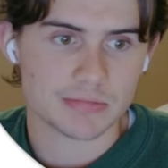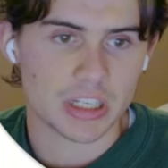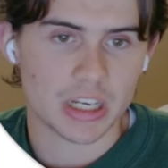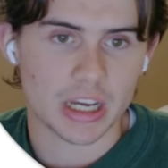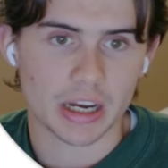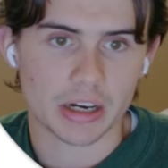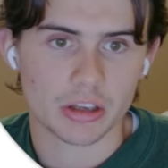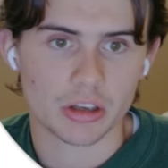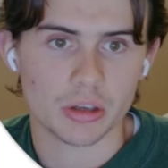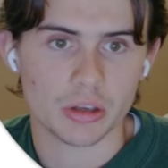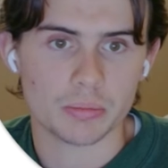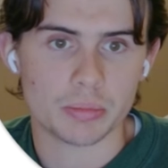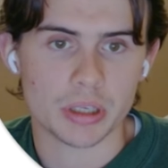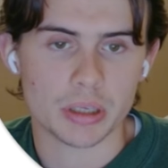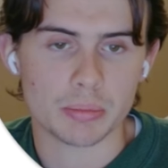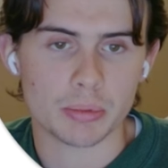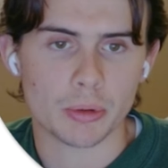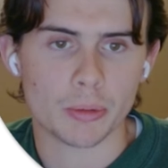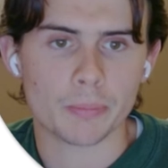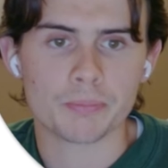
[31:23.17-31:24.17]
Not good,
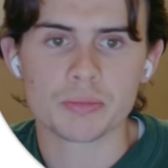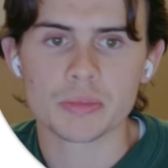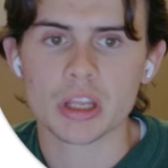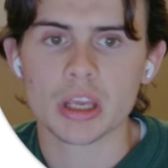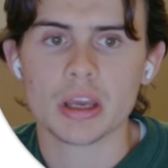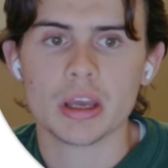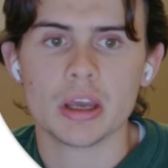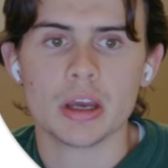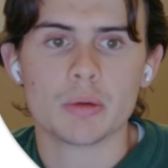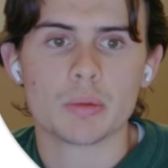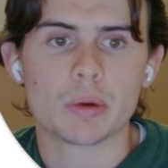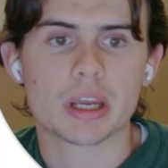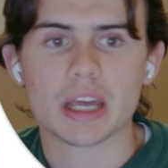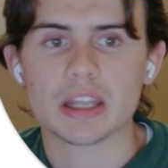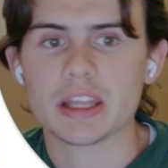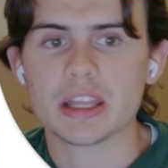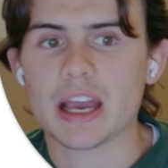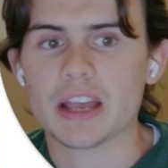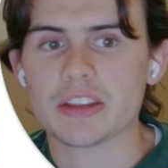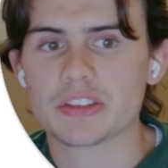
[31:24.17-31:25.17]
people. We
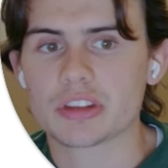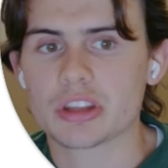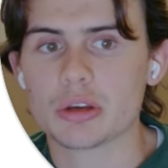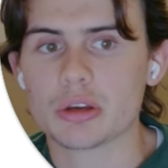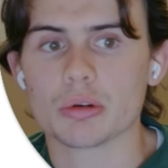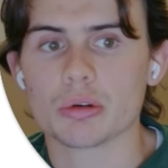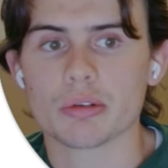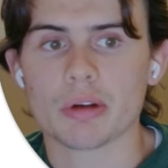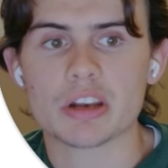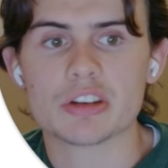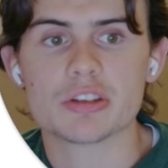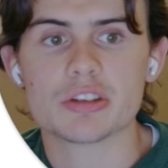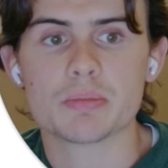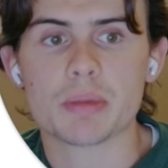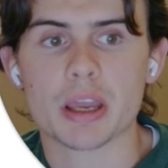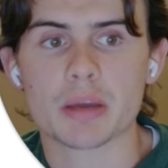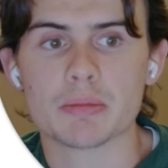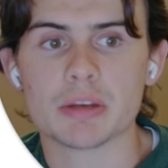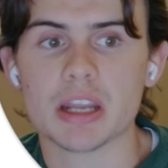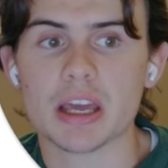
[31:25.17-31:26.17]
kindly ask that you arrange the
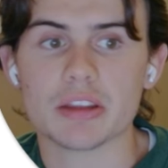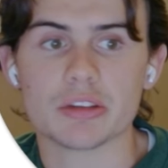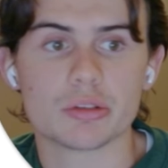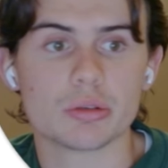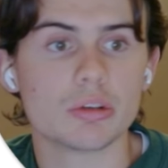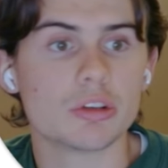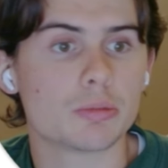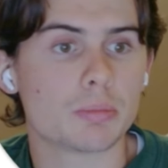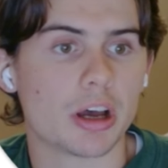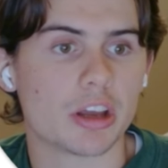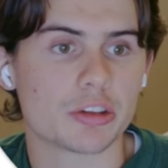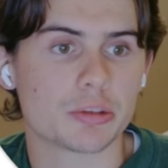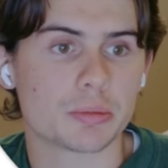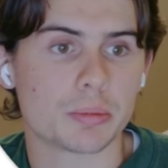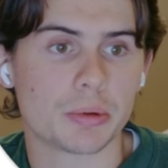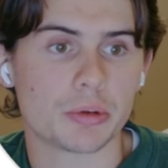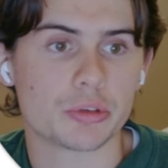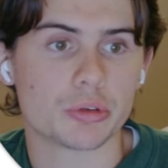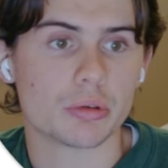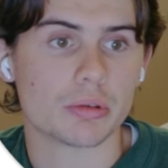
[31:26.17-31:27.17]
payment as soon as
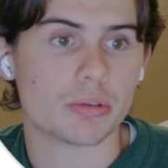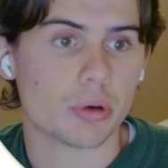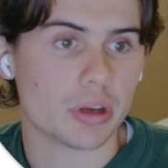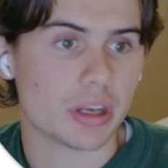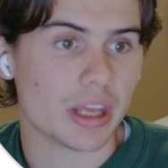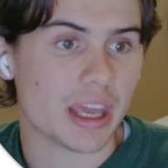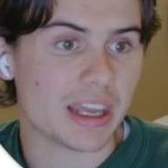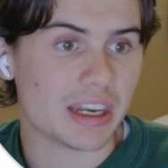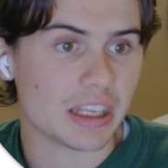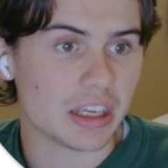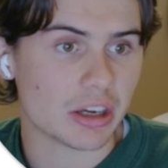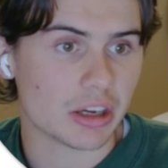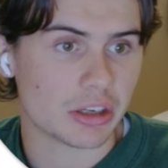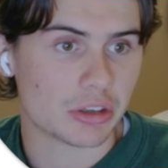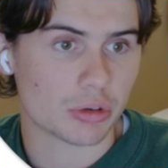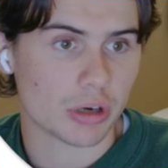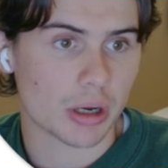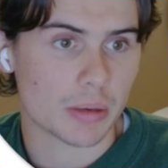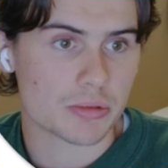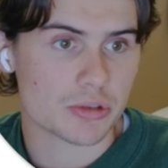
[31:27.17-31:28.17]
possible to avoid any
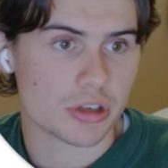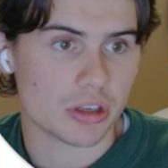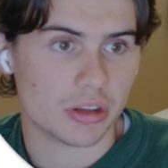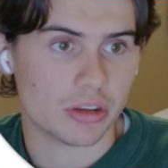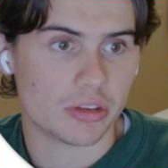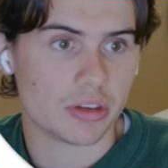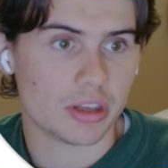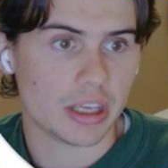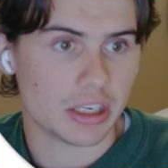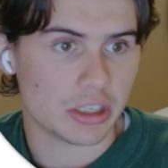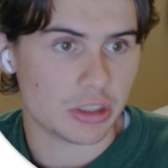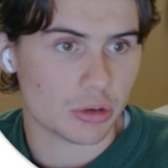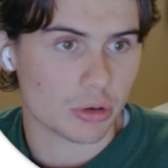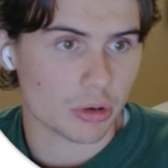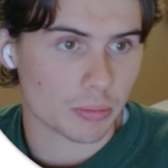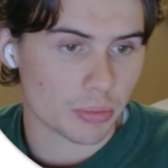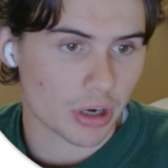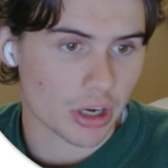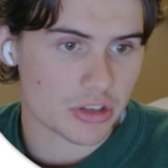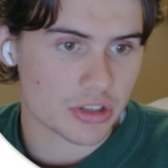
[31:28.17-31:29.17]
interruptions in
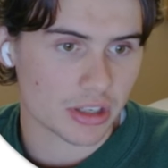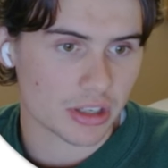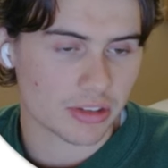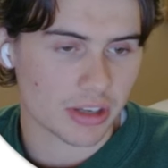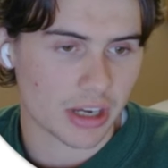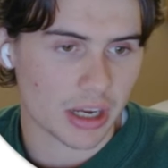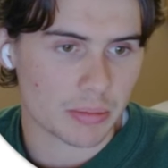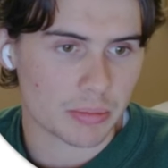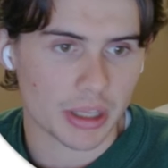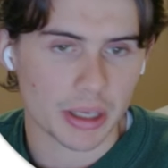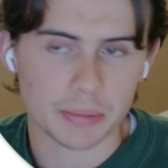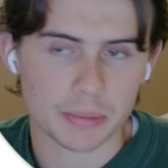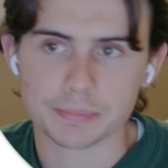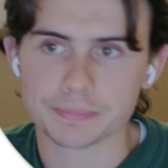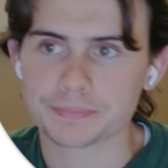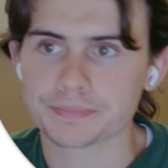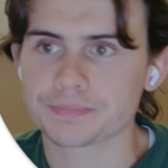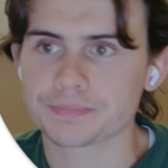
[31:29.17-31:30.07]
your project timeline.